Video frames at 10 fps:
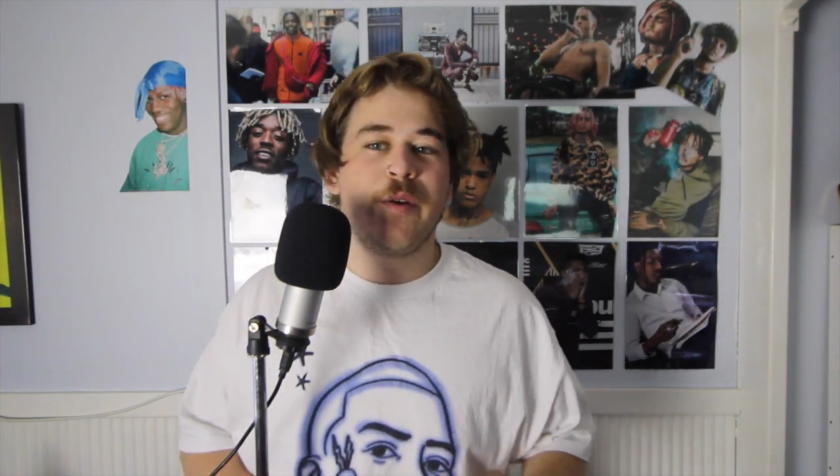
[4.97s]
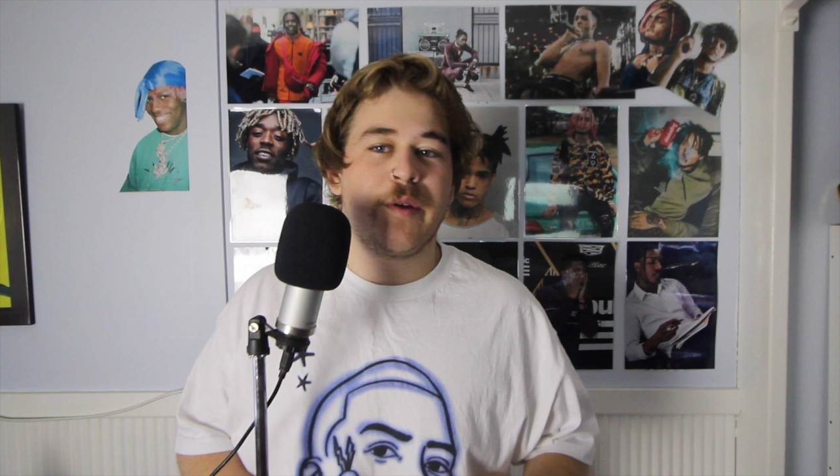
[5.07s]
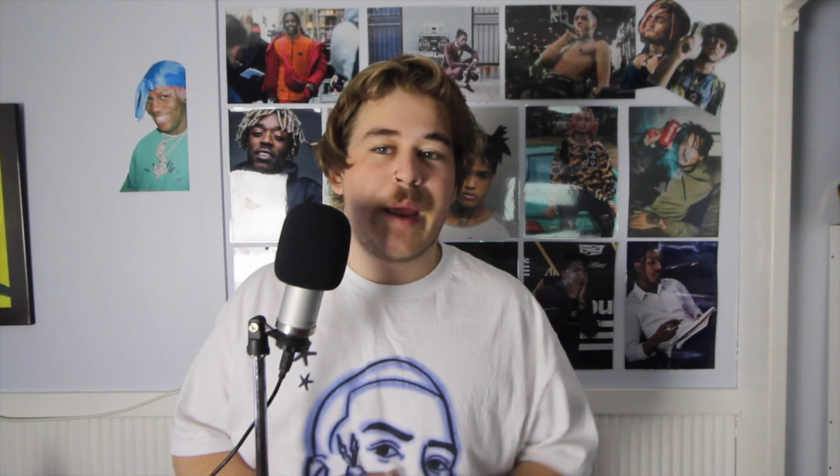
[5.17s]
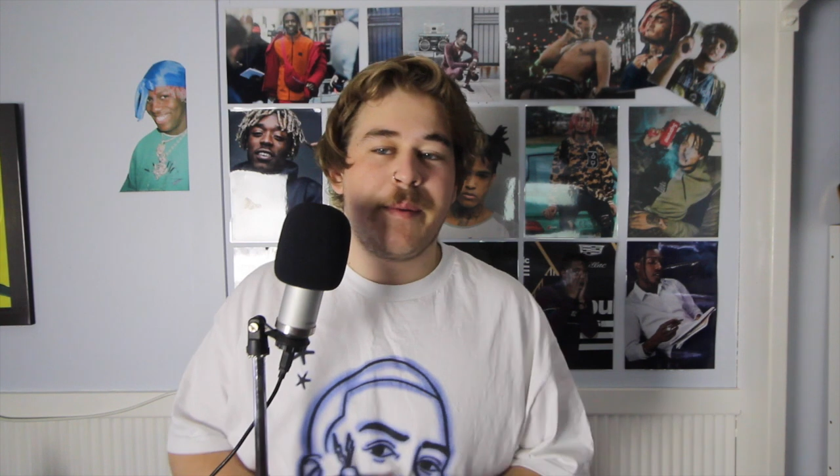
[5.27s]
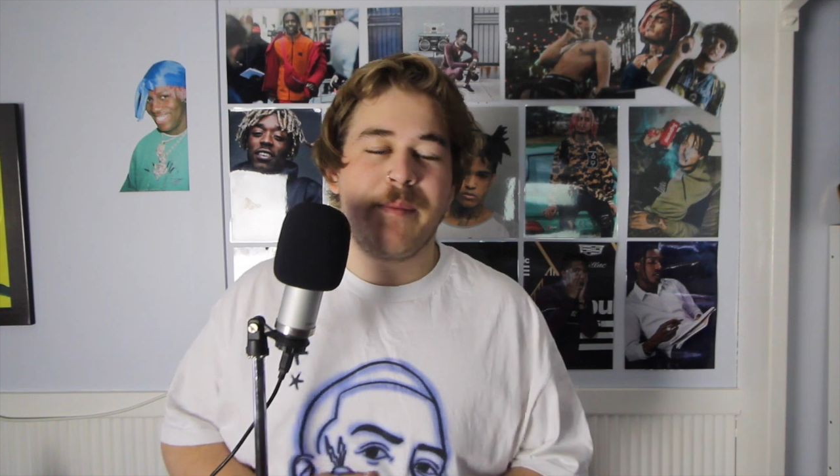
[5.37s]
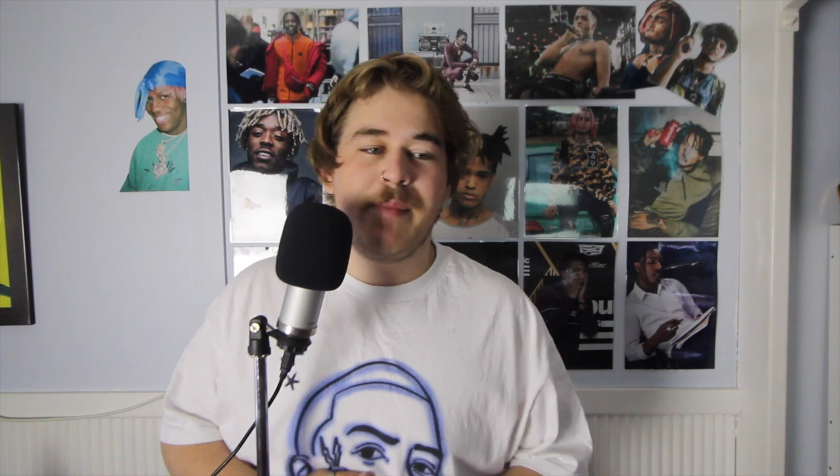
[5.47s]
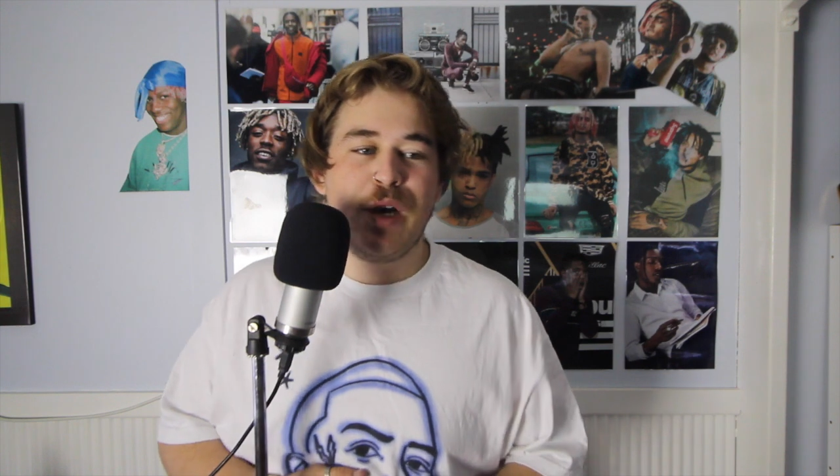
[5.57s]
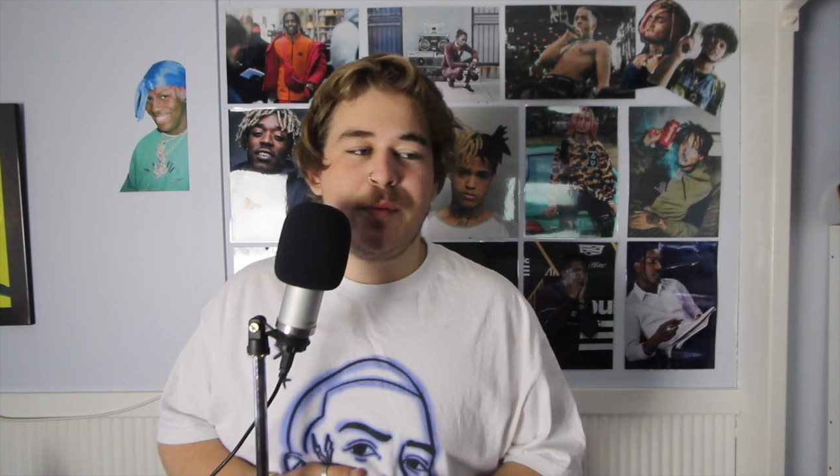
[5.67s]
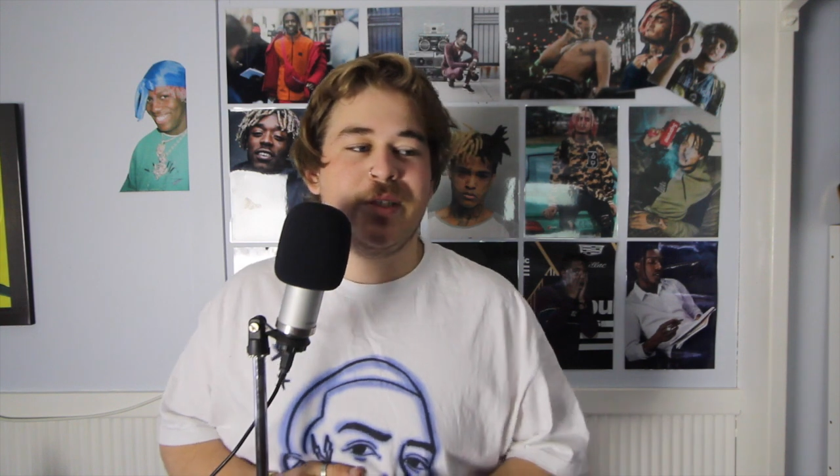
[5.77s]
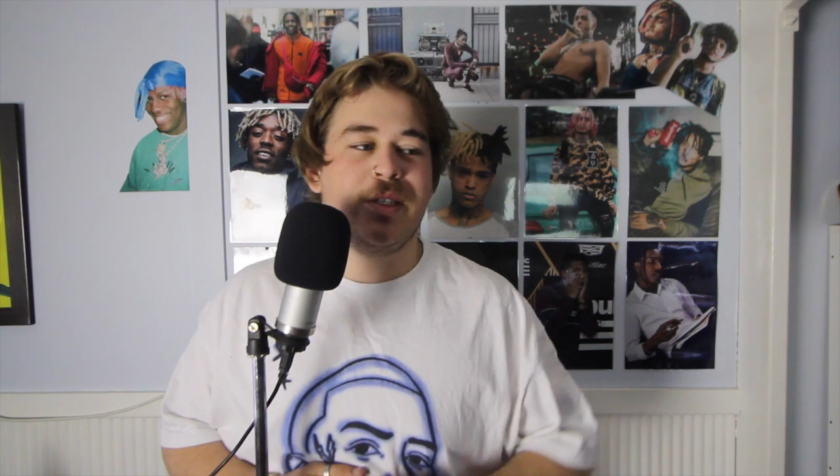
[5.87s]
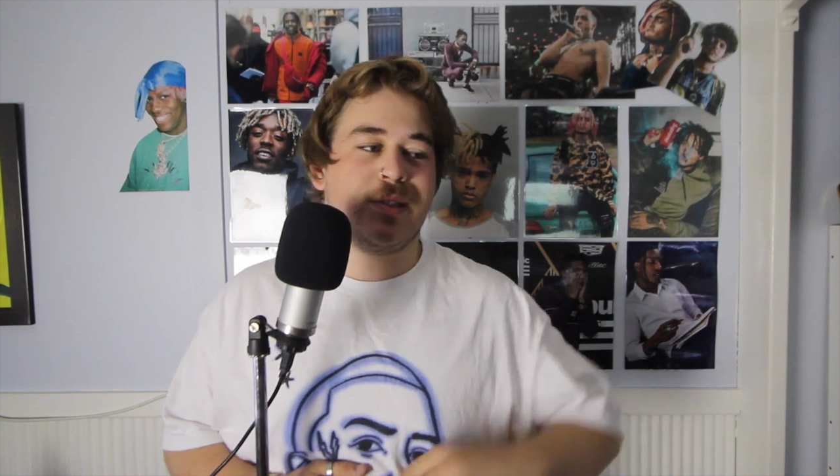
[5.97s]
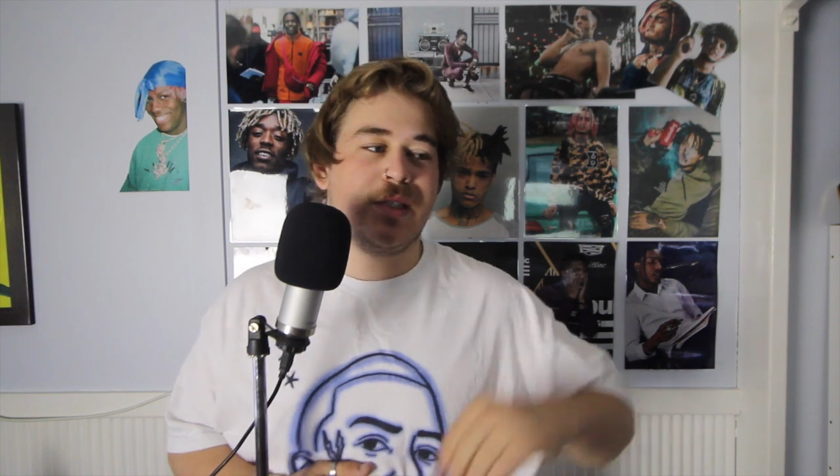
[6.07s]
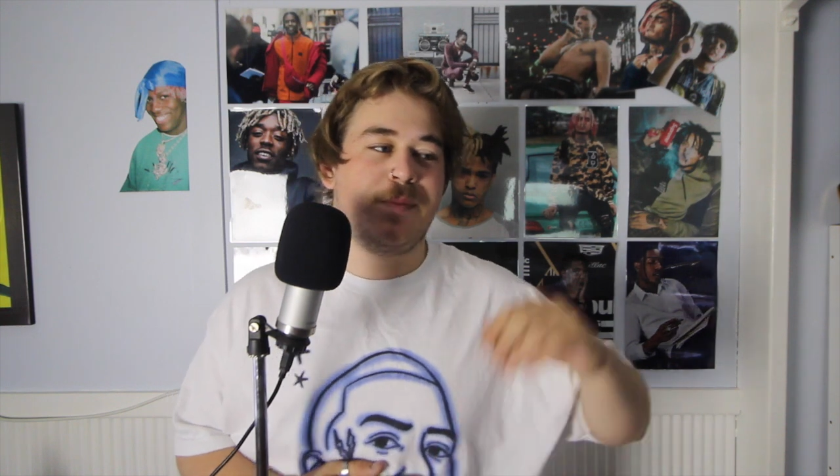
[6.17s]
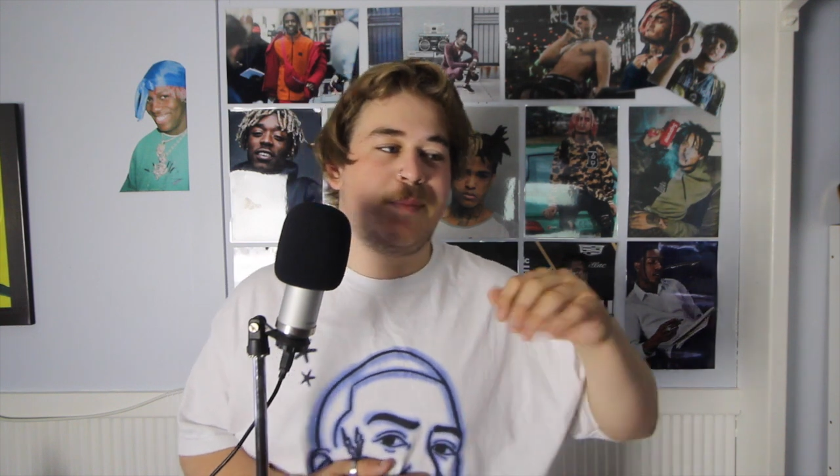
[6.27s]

who came to Melbourne just this